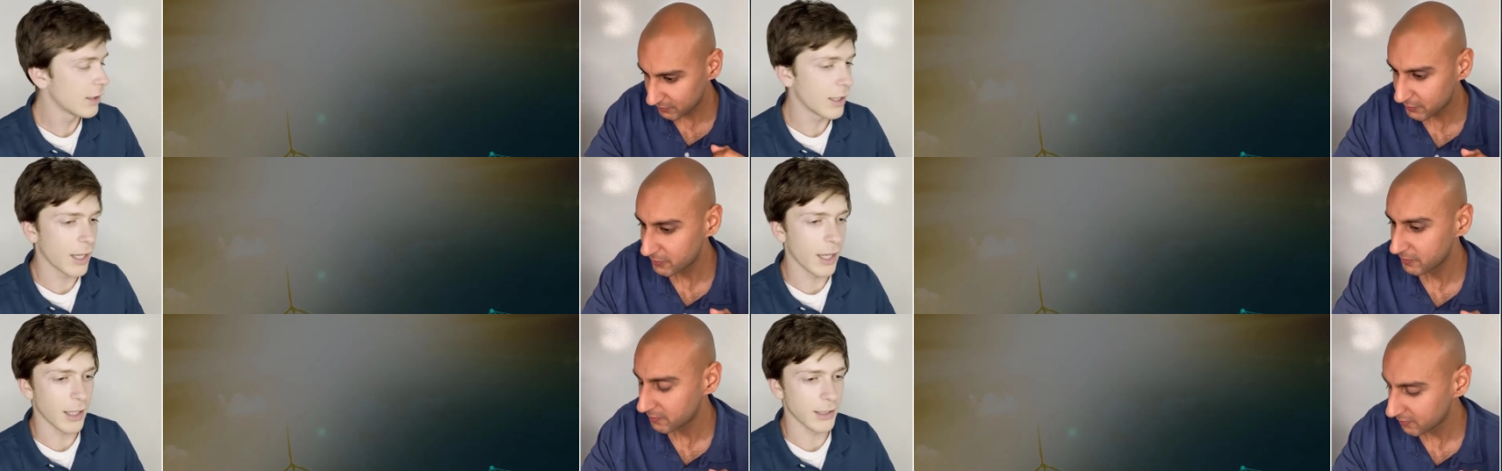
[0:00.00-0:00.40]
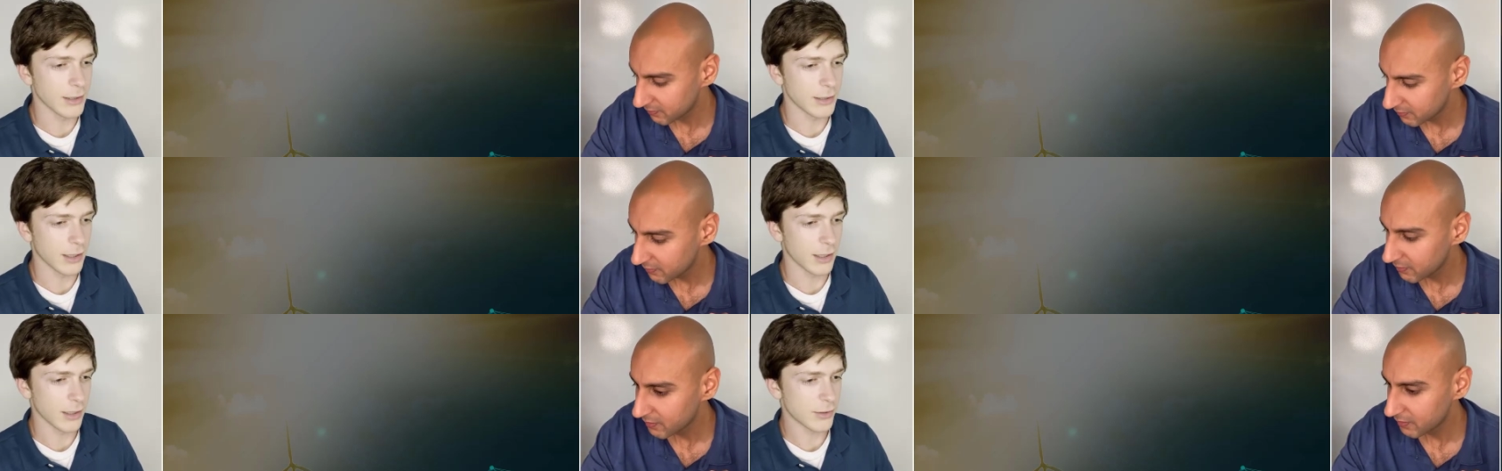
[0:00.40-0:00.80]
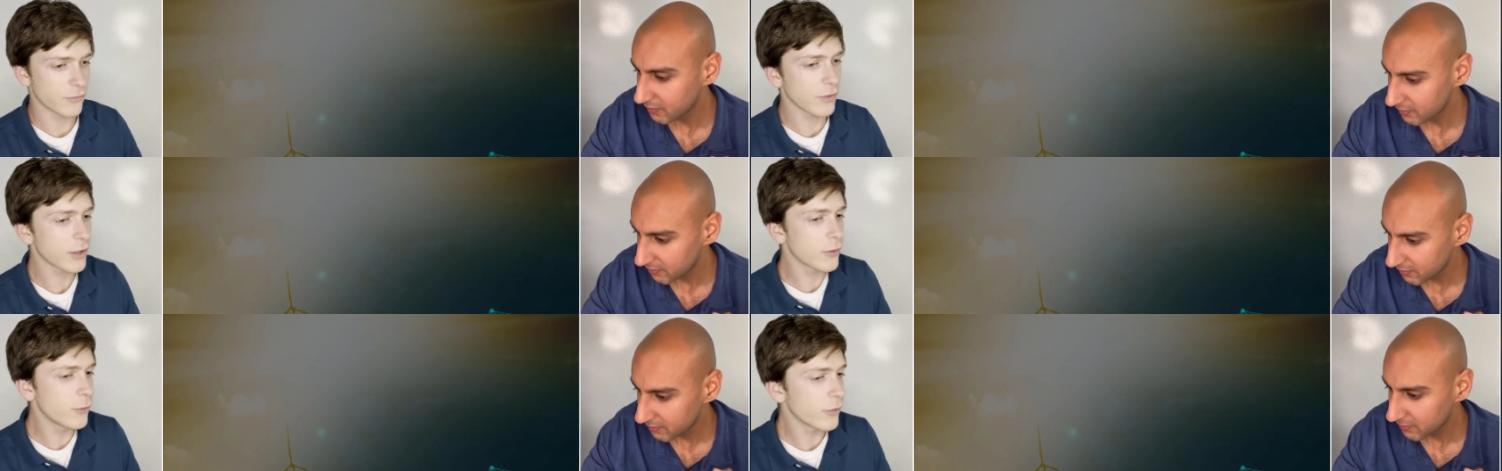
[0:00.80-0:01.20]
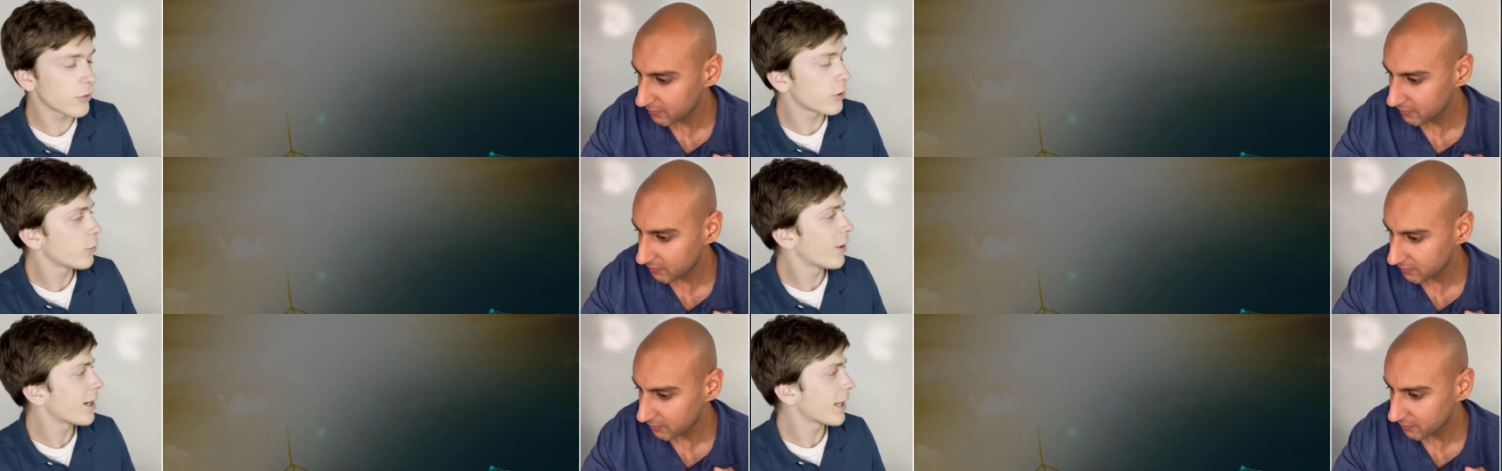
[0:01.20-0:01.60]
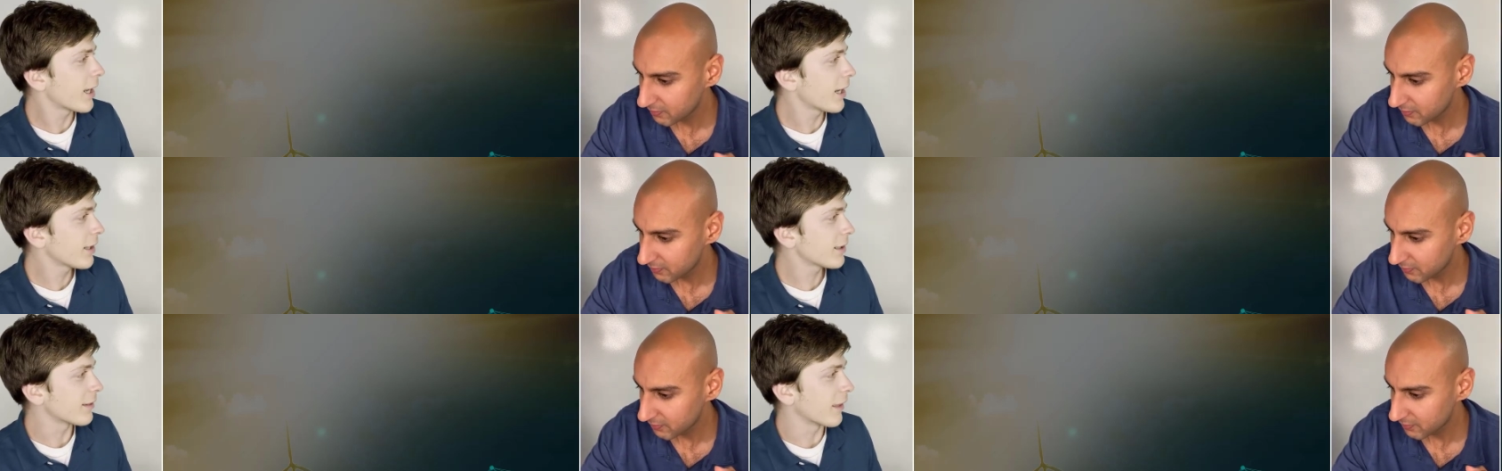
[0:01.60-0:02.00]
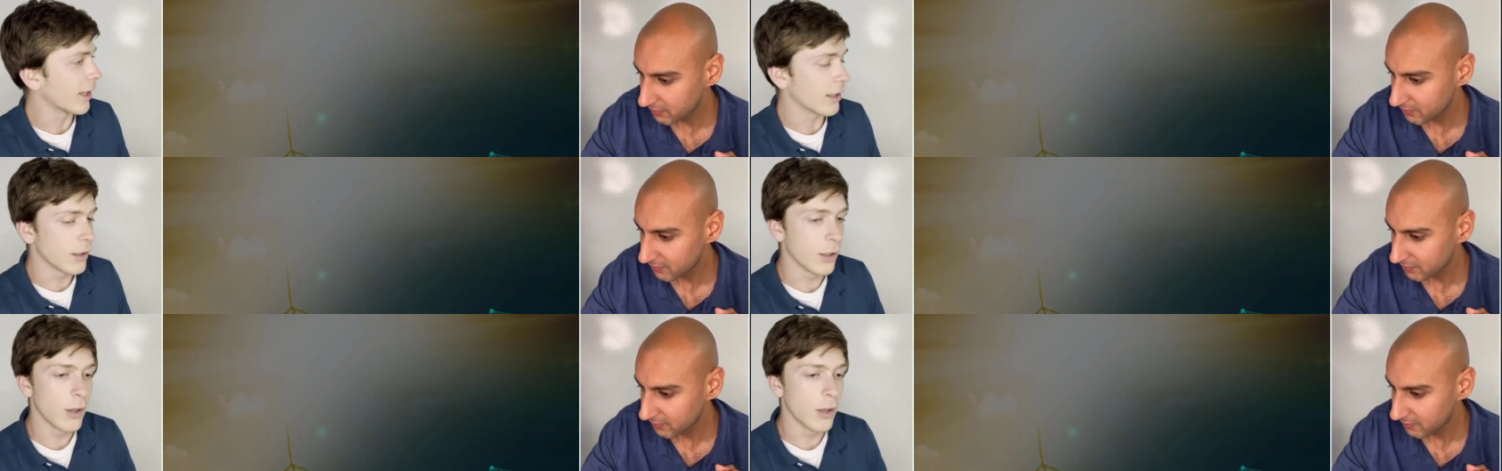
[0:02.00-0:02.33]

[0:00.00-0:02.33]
Speaker 1: And uh, it's really cool that you had a hand in that.